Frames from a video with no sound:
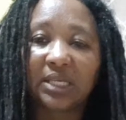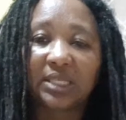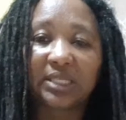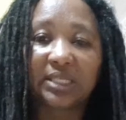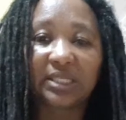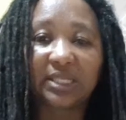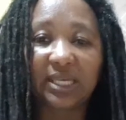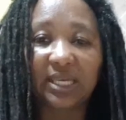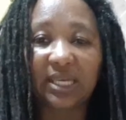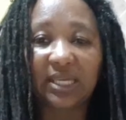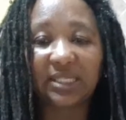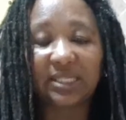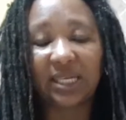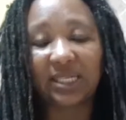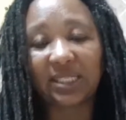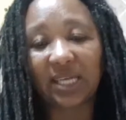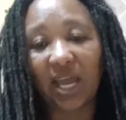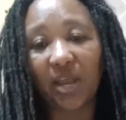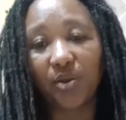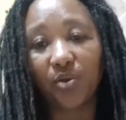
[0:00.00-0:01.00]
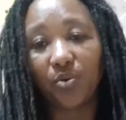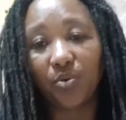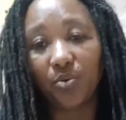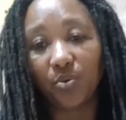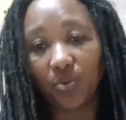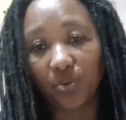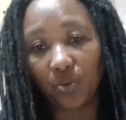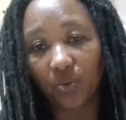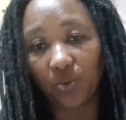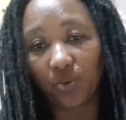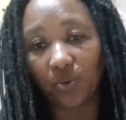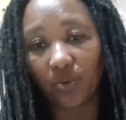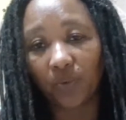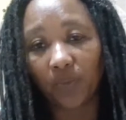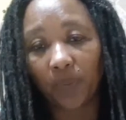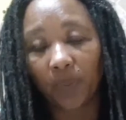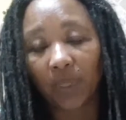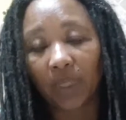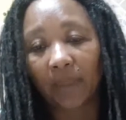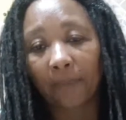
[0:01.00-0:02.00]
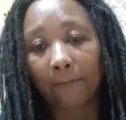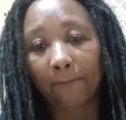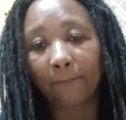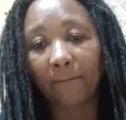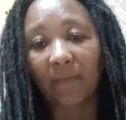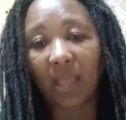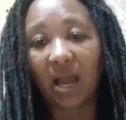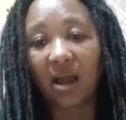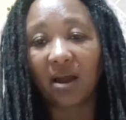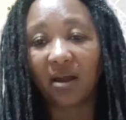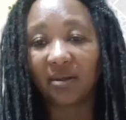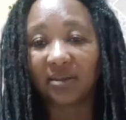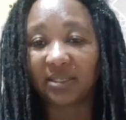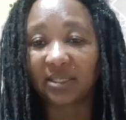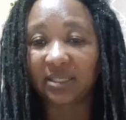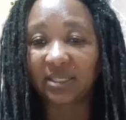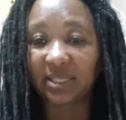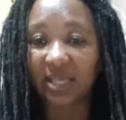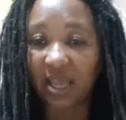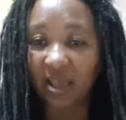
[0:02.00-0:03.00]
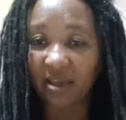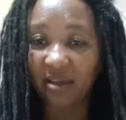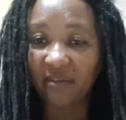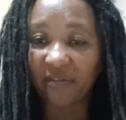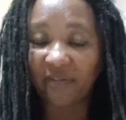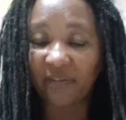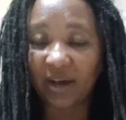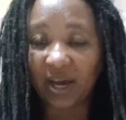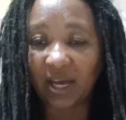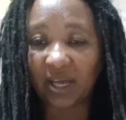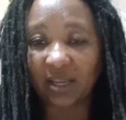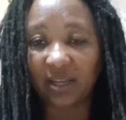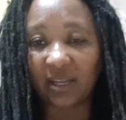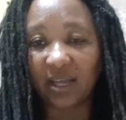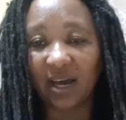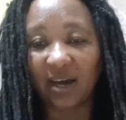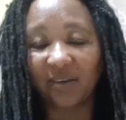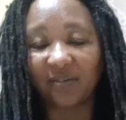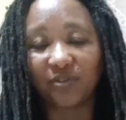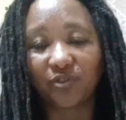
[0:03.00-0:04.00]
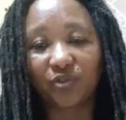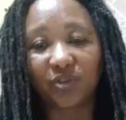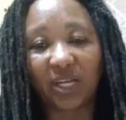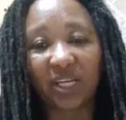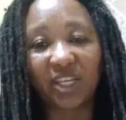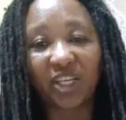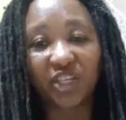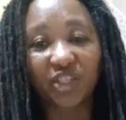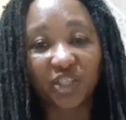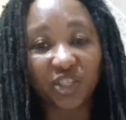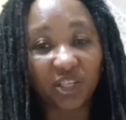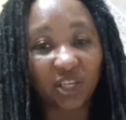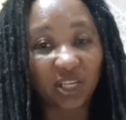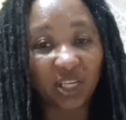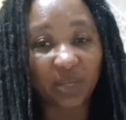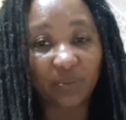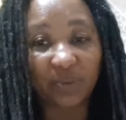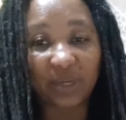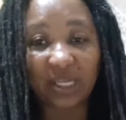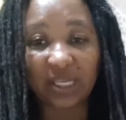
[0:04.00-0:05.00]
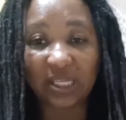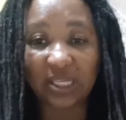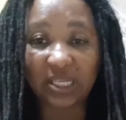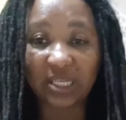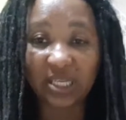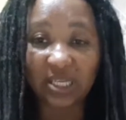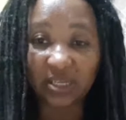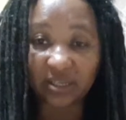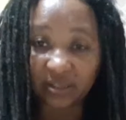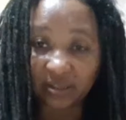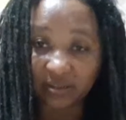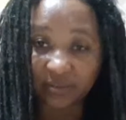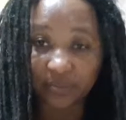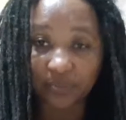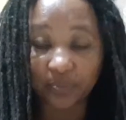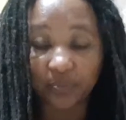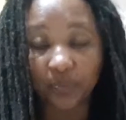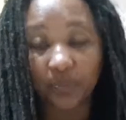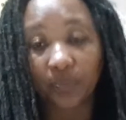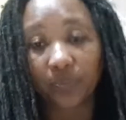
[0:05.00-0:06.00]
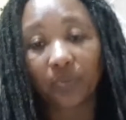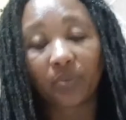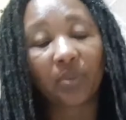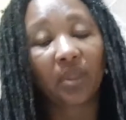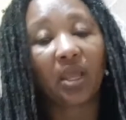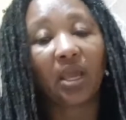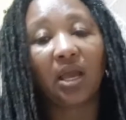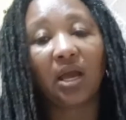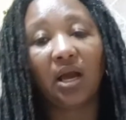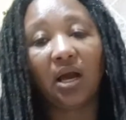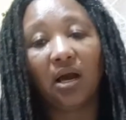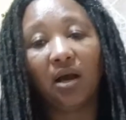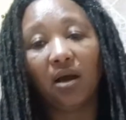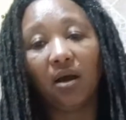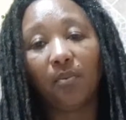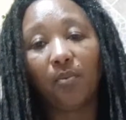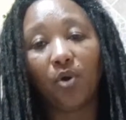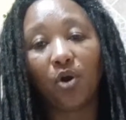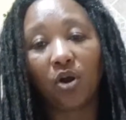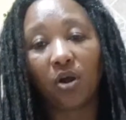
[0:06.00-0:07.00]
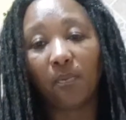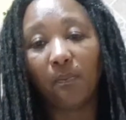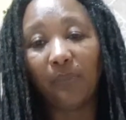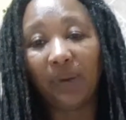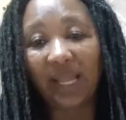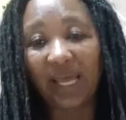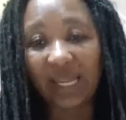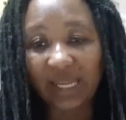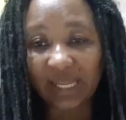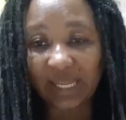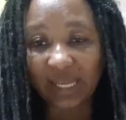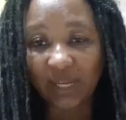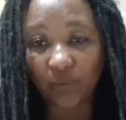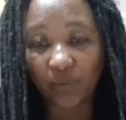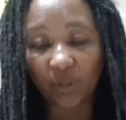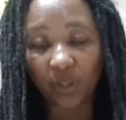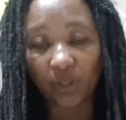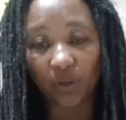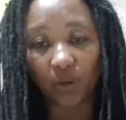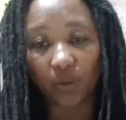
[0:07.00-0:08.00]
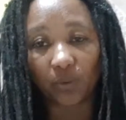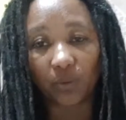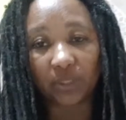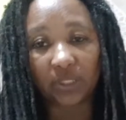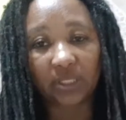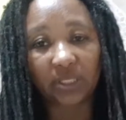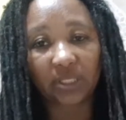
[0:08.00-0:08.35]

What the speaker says: seeds that I know are safe and have traditionally been eaten or blended without